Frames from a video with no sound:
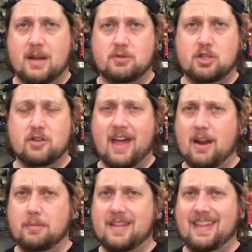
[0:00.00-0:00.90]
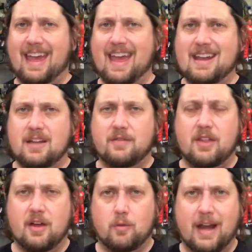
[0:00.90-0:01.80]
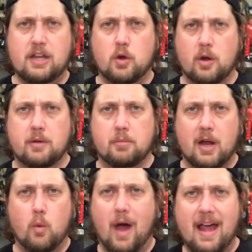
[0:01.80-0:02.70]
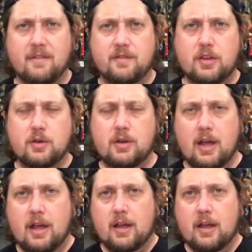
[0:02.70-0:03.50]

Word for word: I'm sure that'll be the end of the Randy Orton-Bray Wyatt feud.